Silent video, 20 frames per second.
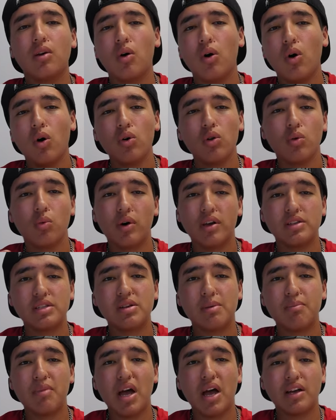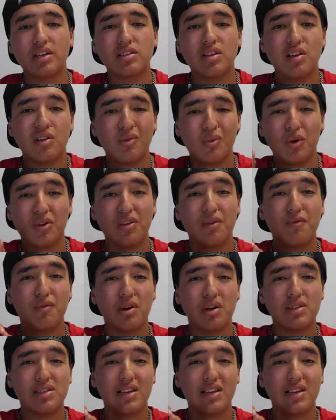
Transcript: all the way to max in order for it